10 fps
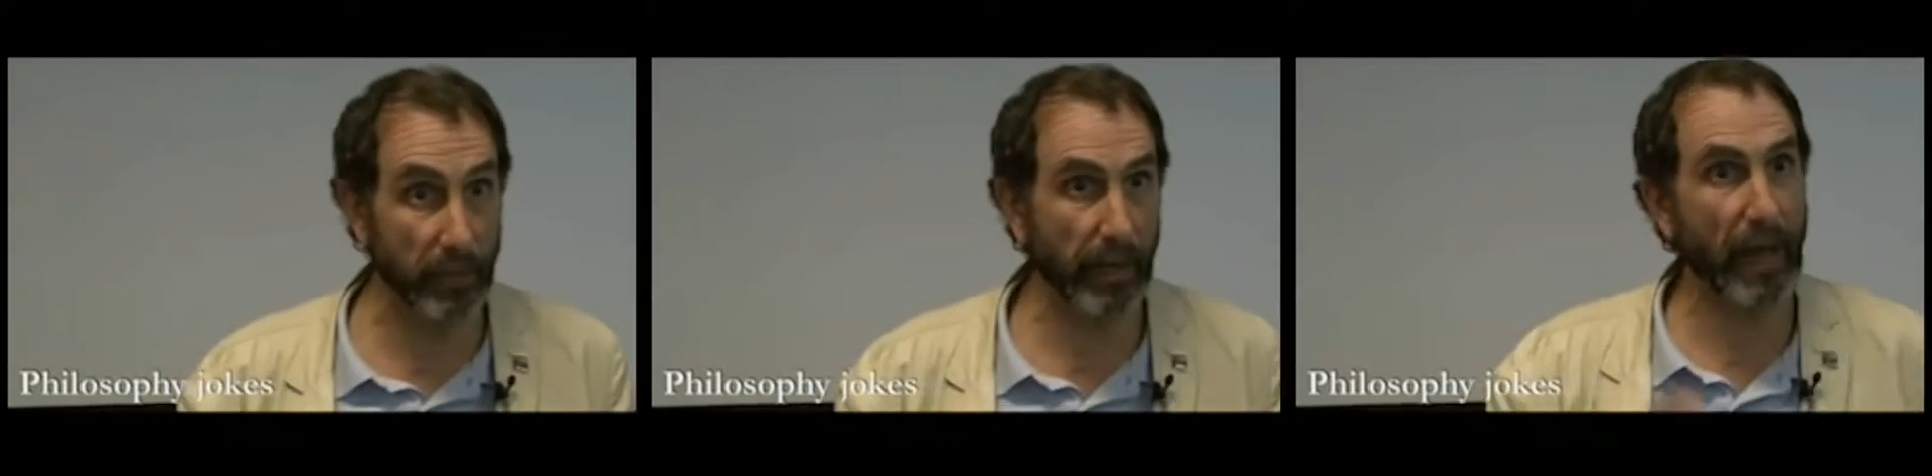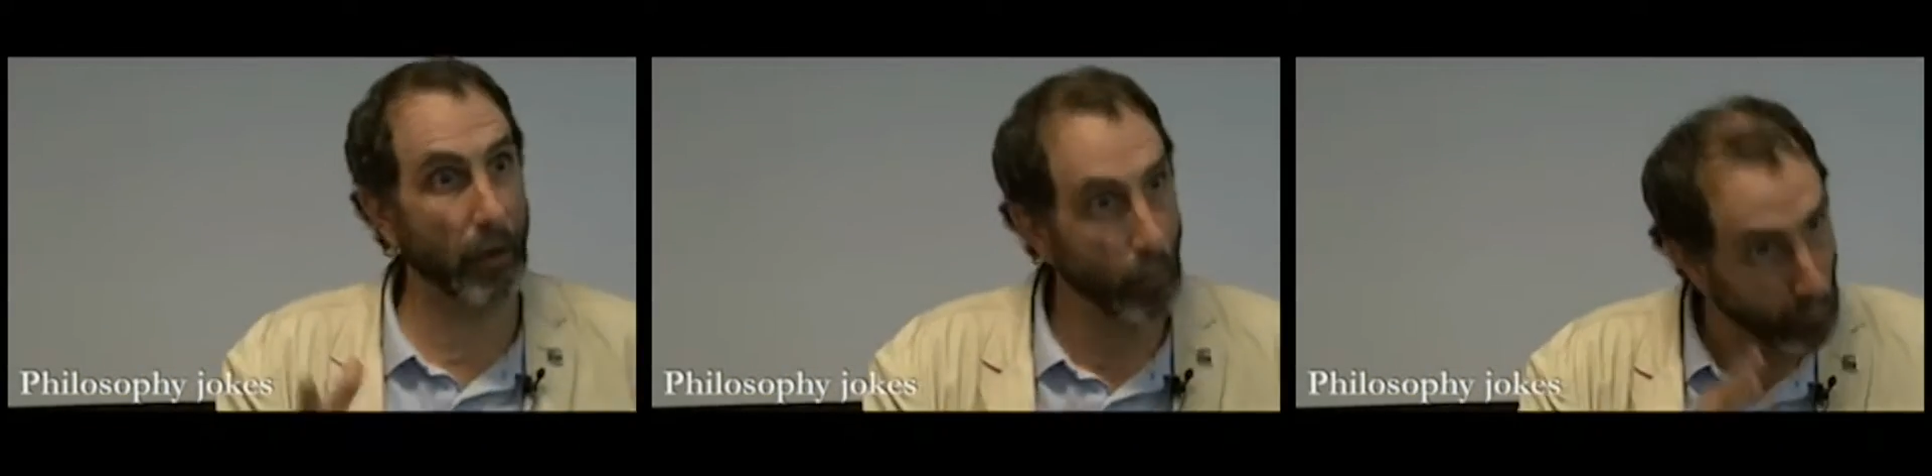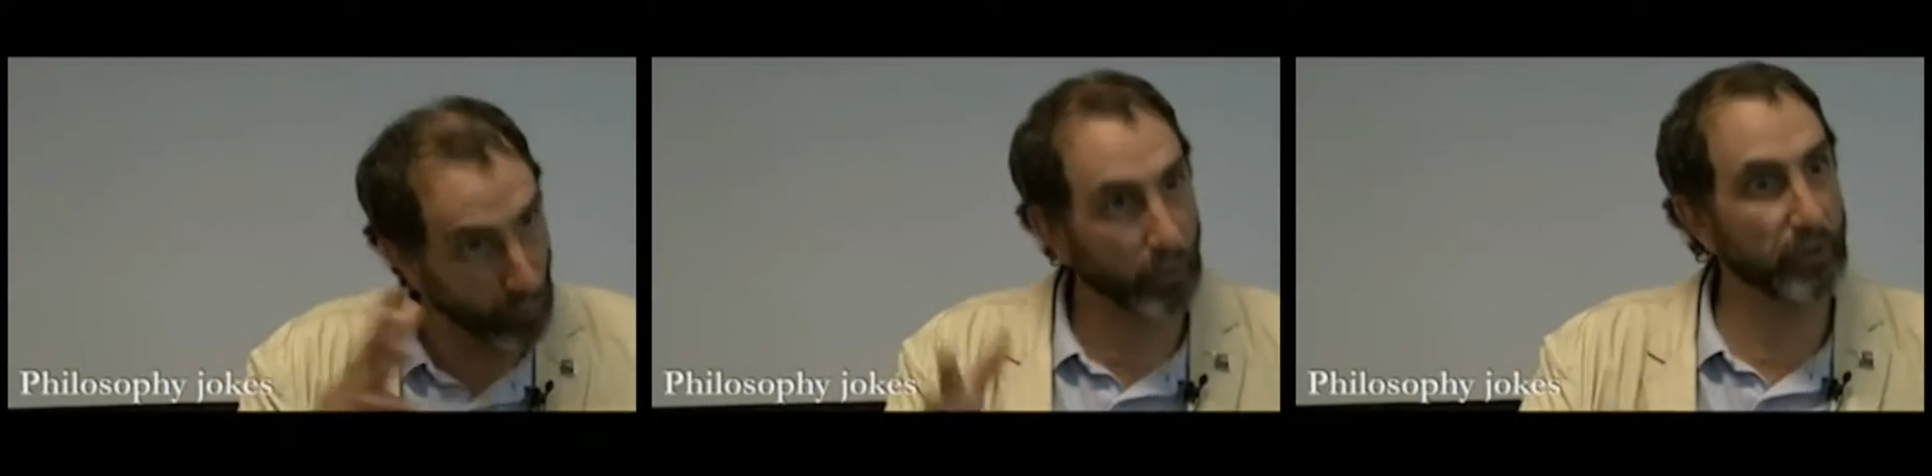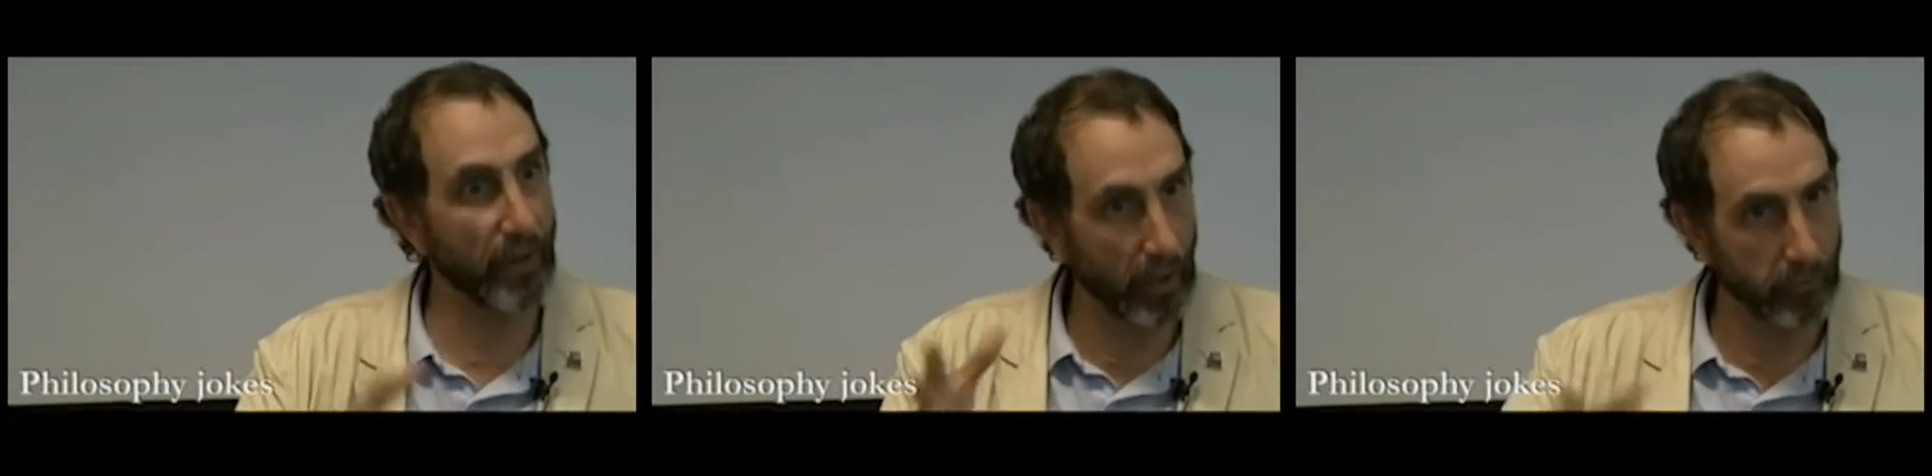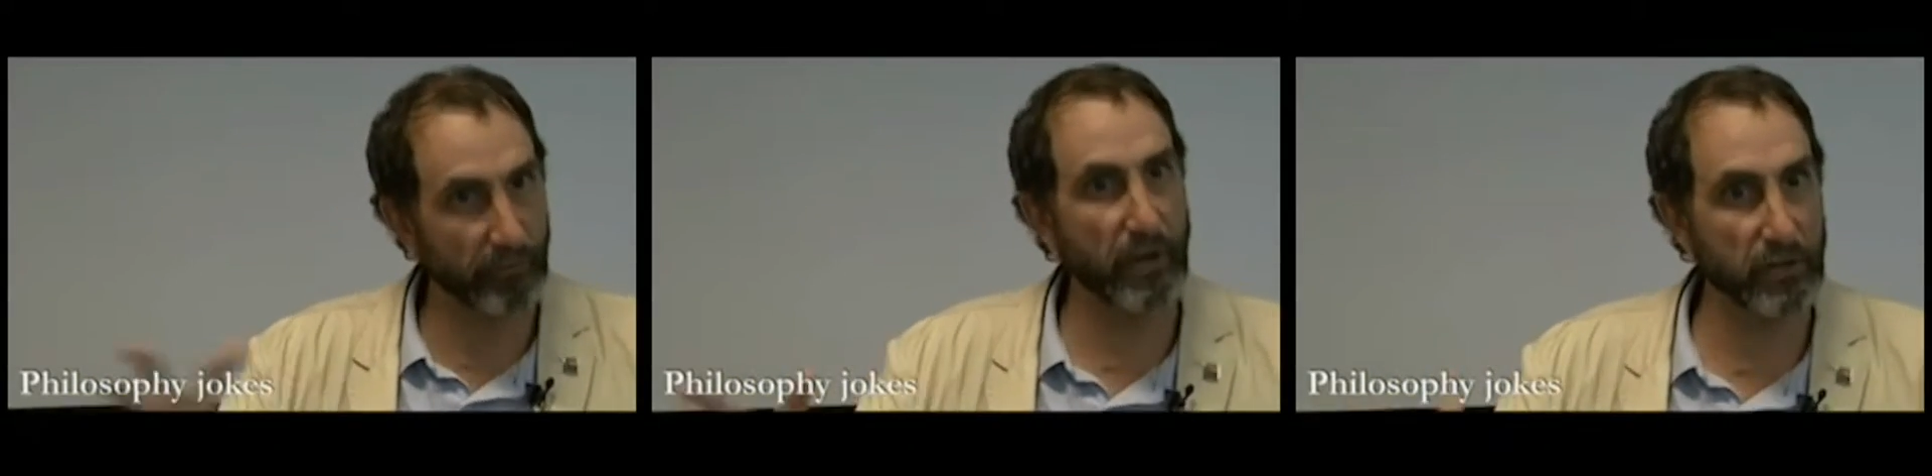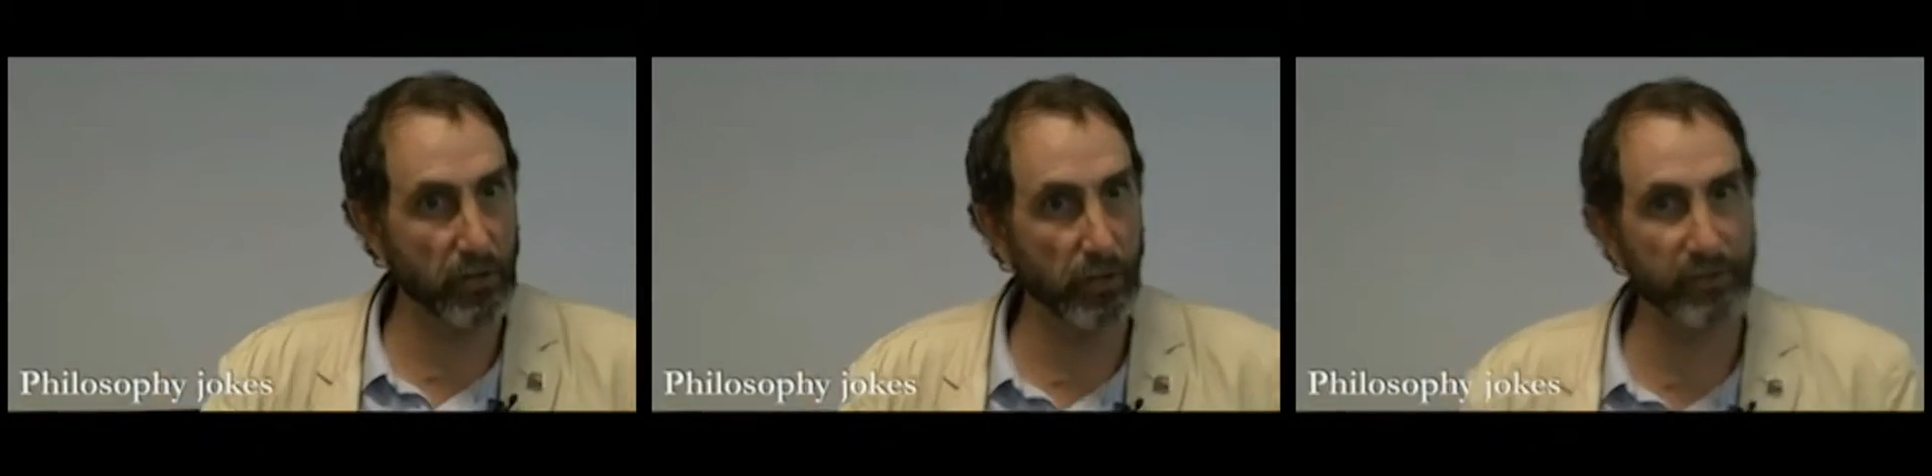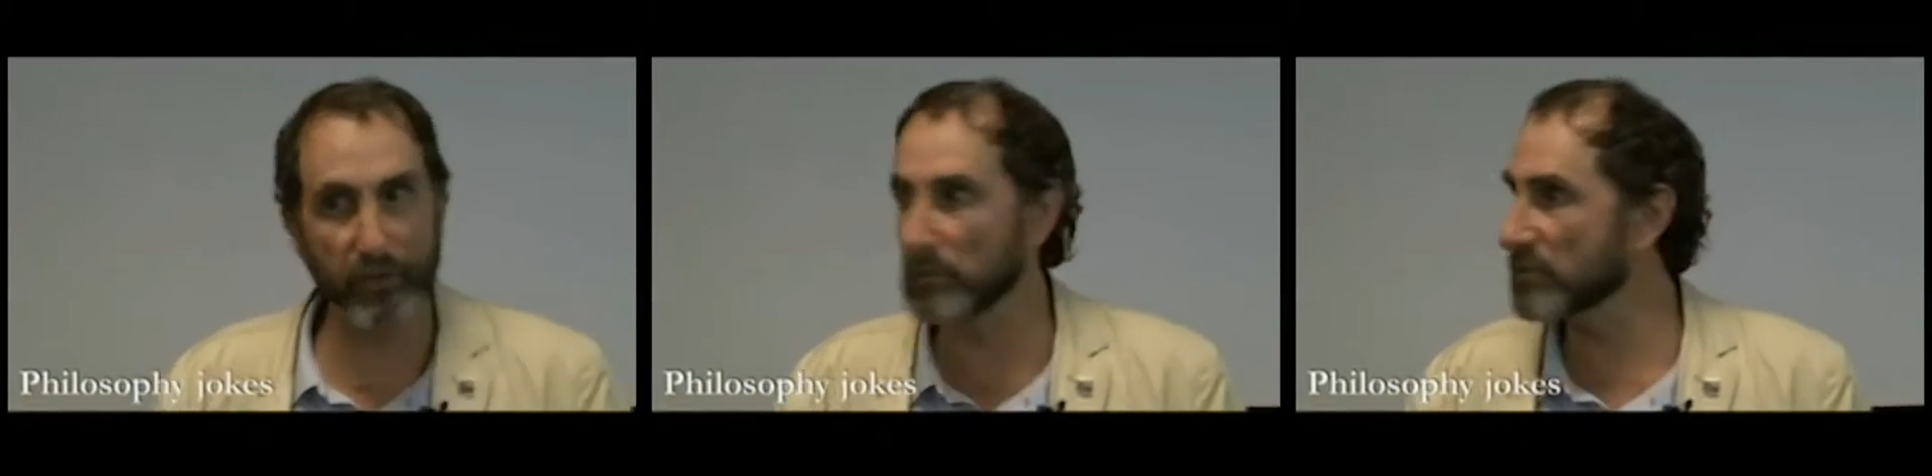How do we develop
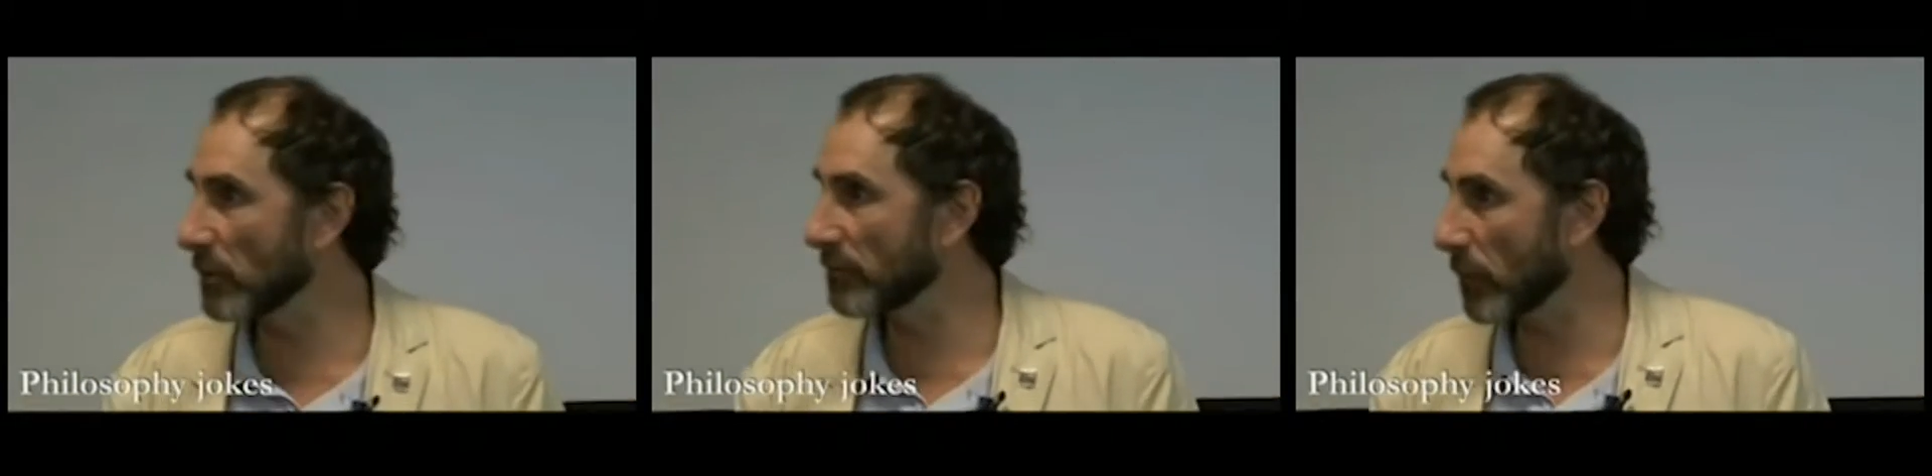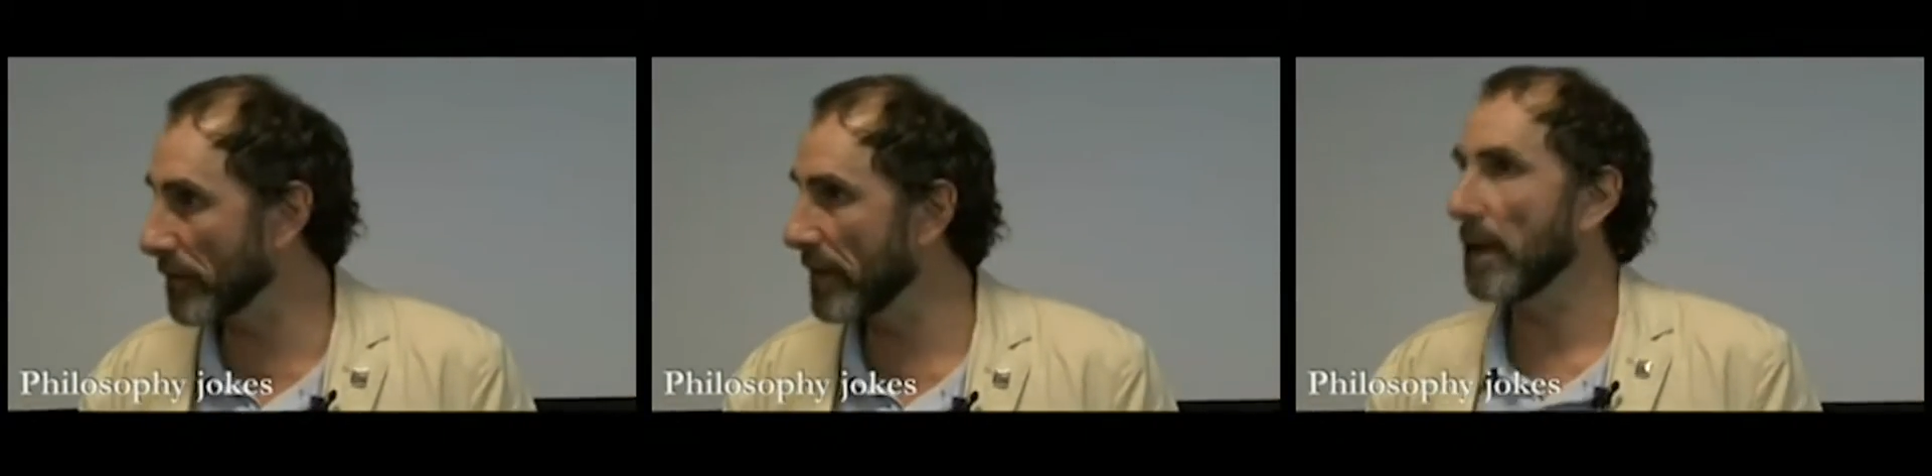professionalism and so forth,